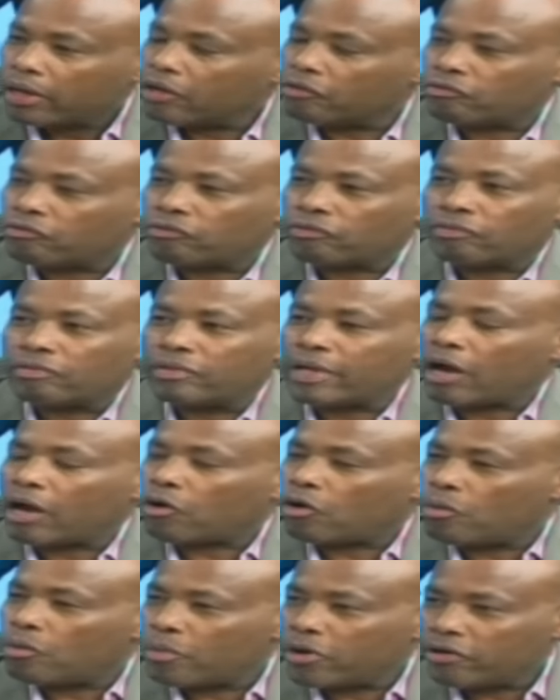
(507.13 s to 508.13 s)
It's there
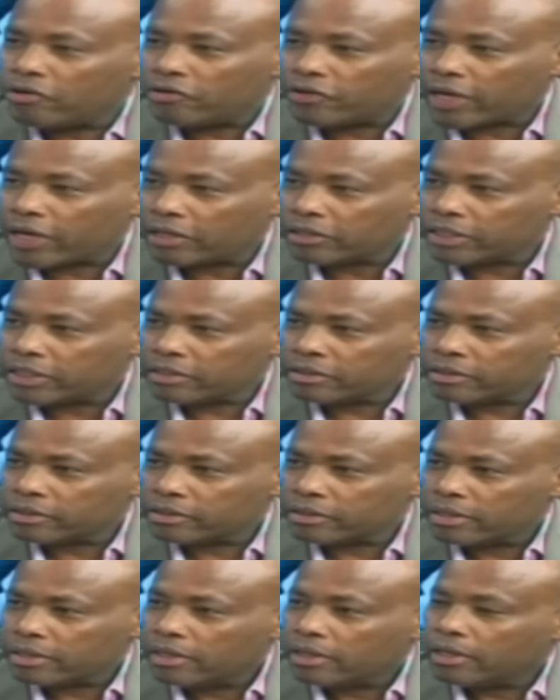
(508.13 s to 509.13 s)
common in
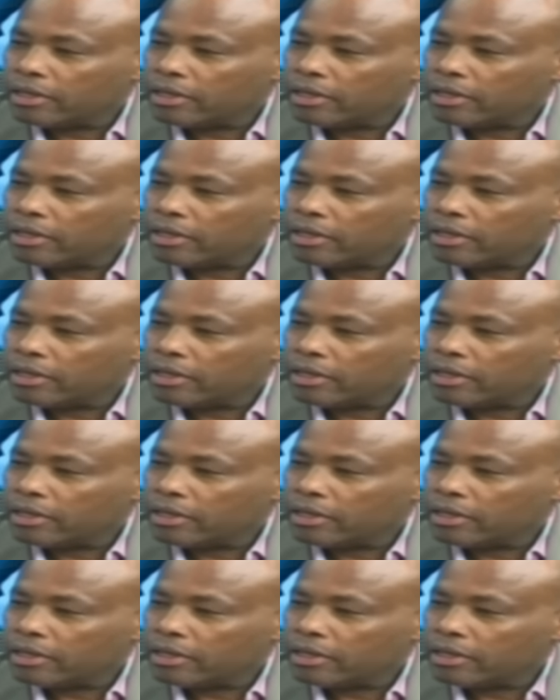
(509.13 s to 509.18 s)
churches,